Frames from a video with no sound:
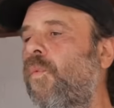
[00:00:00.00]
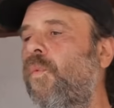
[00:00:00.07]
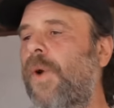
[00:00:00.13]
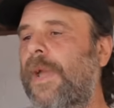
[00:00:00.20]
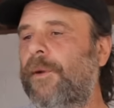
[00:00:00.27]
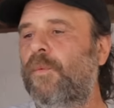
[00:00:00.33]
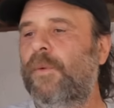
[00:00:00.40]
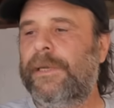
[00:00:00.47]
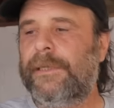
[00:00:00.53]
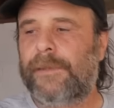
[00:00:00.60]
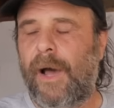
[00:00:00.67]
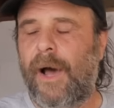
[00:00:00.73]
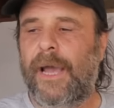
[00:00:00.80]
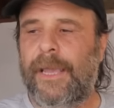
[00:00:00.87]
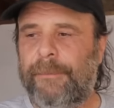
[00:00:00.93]
When we
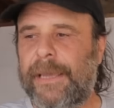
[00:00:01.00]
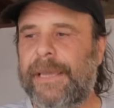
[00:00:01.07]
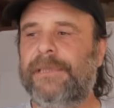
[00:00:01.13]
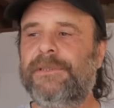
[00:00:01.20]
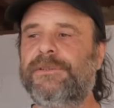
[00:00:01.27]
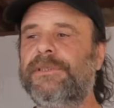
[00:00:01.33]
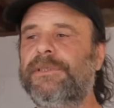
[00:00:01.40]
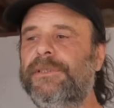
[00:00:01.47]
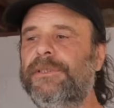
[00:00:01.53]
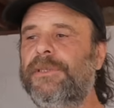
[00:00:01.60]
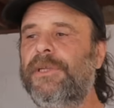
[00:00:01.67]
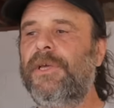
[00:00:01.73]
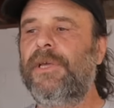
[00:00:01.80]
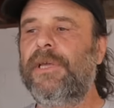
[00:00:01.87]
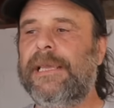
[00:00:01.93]
time
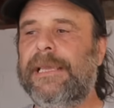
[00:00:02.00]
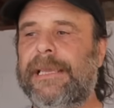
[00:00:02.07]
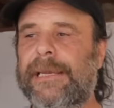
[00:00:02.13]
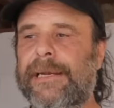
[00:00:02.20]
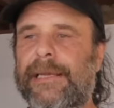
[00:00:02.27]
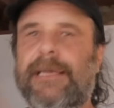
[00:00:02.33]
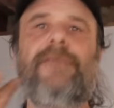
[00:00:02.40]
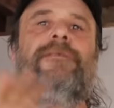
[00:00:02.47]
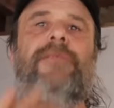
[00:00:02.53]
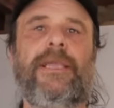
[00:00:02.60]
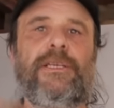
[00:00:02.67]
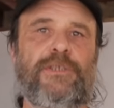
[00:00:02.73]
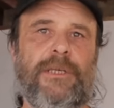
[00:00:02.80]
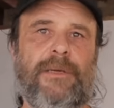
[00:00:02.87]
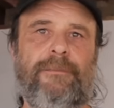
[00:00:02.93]
engines in a
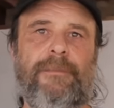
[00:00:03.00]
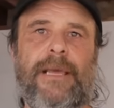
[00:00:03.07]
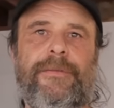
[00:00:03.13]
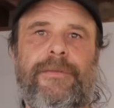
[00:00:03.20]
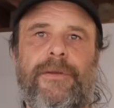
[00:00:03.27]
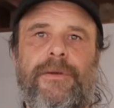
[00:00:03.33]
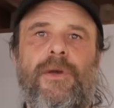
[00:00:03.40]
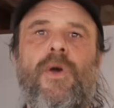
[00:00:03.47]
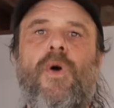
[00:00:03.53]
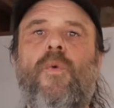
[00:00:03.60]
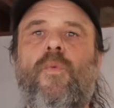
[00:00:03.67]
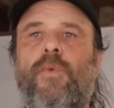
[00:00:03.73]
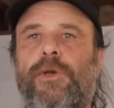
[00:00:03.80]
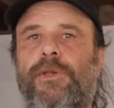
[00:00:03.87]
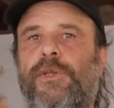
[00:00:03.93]
conventional method,
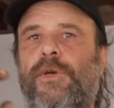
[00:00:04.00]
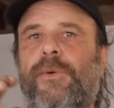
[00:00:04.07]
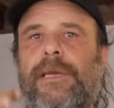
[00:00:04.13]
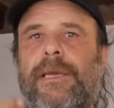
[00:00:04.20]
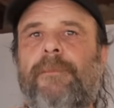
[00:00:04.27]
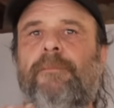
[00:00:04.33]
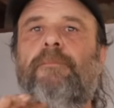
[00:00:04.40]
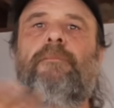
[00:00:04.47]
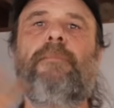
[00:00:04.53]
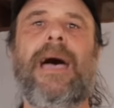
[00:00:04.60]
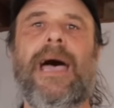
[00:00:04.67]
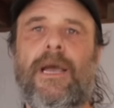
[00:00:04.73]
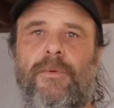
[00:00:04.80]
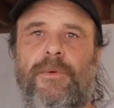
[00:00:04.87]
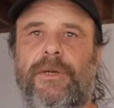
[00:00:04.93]
we're doing it
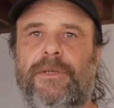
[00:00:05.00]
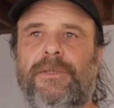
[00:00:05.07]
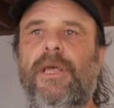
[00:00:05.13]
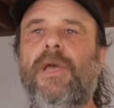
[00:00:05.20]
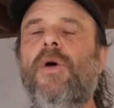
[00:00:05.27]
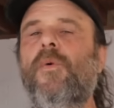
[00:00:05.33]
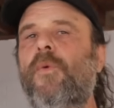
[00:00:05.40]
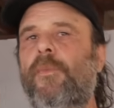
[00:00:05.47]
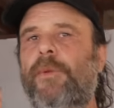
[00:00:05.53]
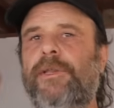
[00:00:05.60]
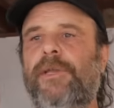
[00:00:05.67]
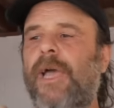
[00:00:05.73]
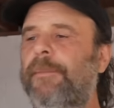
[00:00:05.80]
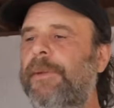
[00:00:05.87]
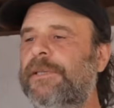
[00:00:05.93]
backwards. When
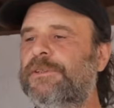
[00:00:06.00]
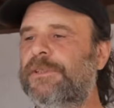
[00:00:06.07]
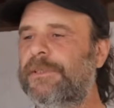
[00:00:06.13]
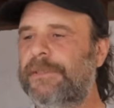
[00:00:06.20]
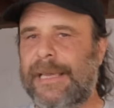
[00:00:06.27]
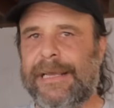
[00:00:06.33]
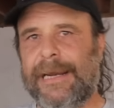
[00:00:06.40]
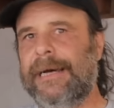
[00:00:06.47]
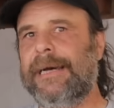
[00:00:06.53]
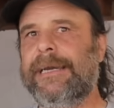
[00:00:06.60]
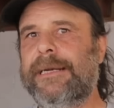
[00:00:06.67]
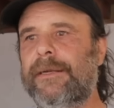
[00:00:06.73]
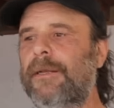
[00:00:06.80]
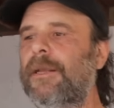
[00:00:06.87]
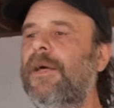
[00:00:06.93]
we time engines at
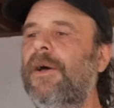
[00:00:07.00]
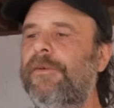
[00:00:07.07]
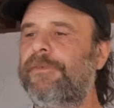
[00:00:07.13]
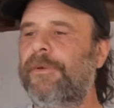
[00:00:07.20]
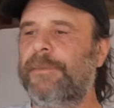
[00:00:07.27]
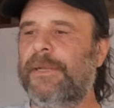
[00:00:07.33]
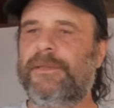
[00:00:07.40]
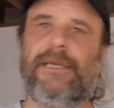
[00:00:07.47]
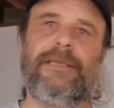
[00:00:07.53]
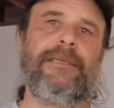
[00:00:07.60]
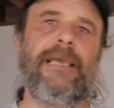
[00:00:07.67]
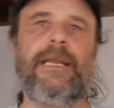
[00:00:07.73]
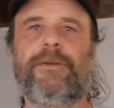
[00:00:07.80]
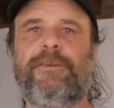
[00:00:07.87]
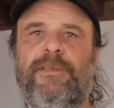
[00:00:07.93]
idle from, let's say,
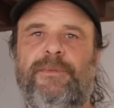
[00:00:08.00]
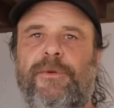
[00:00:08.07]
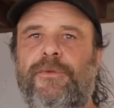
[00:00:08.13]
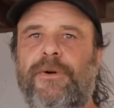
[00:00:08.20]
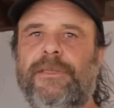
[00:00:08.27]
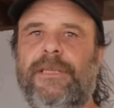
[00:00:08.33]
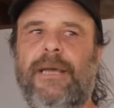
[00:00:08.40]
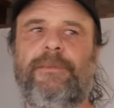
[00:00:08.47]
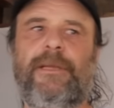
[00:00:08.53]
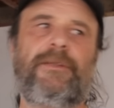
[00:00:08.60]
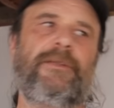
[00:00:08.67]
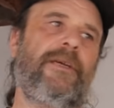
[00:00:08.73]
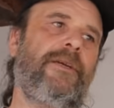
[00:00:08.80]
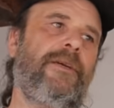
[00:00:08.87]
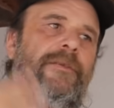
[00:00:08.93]
10 degrees before top
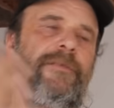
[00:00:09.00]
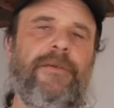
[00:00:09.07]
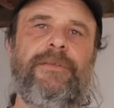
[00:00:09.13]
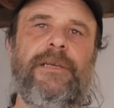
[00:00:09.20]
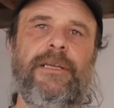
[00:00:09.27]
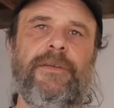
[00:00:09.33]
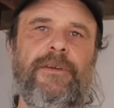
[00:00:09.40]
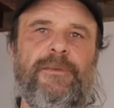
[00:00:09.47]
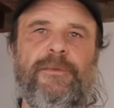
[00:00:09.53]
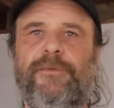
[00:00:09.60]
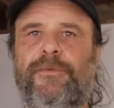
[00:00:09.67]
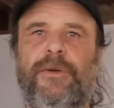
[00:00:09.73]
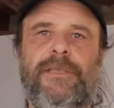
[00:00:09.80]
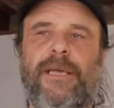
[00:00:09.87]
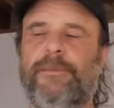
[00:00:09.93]
dead center, 15 degrees
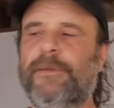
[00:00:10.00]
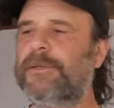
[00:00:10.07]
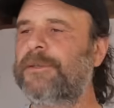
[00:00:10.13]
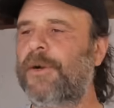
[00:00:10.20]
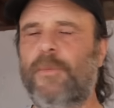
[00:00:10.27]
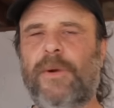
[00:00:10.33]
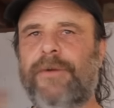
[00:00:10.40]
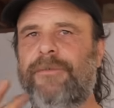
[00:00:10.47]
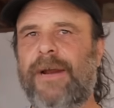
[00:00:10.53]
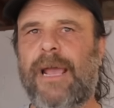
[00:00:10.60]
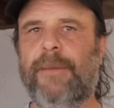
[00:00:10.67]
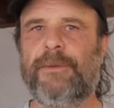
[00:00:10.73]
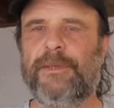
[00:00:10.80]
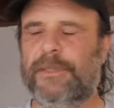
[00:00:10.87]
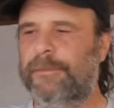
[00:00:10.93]
before top dead center, whatever it
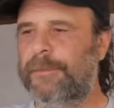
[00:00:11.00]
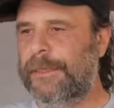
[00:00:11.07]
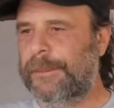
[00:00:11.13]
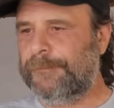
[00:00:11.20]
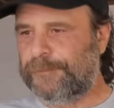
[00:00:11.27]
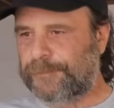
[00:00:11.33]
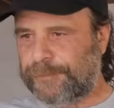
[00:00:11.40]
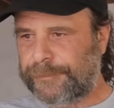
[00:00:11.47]
happens to be,